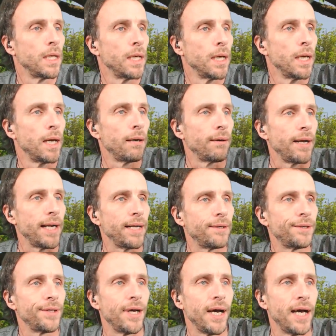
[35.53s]
All right,
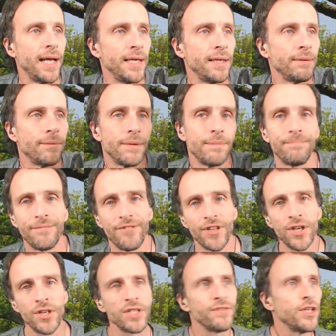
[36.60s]
hold on. For
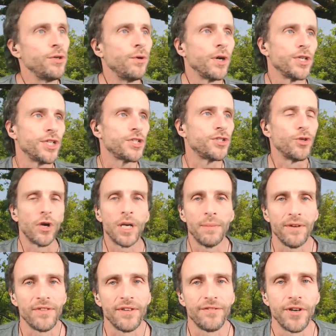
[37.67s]
those of you who are just joining me
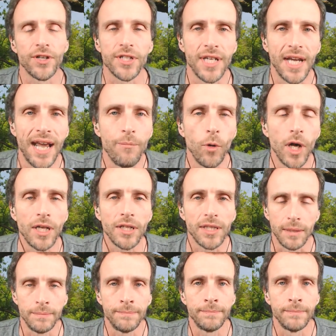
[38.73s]
for the first time,
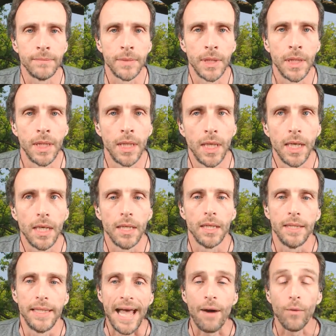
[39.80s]
welcome.
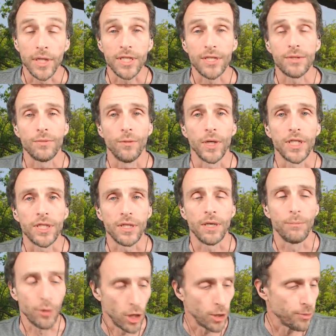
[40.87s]
Now what's
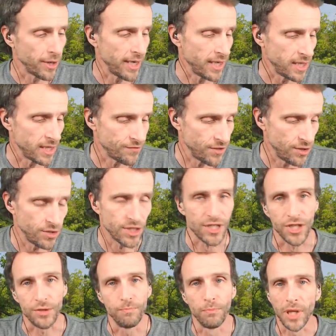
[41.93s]
appropriate is for you just
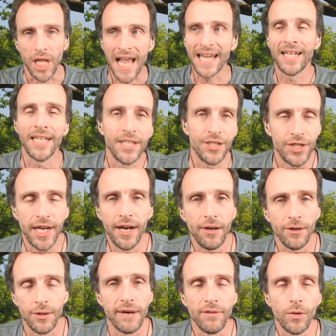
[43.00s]
to blindly share
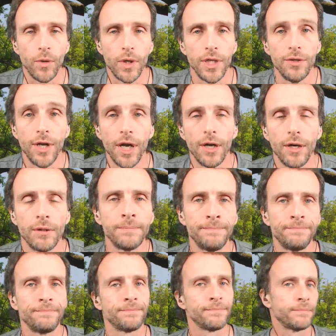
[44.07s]
to everyone you know
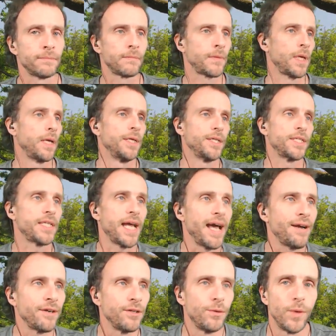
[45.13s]
and just say, I
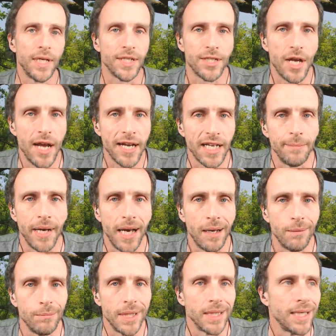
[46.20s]
don't know what he's talking
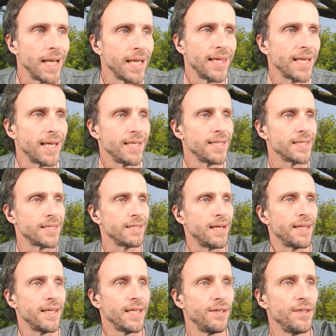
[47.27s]
about, but I think
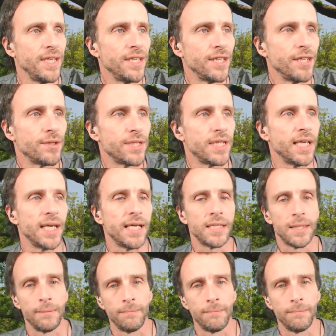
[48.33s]
you need to go see it.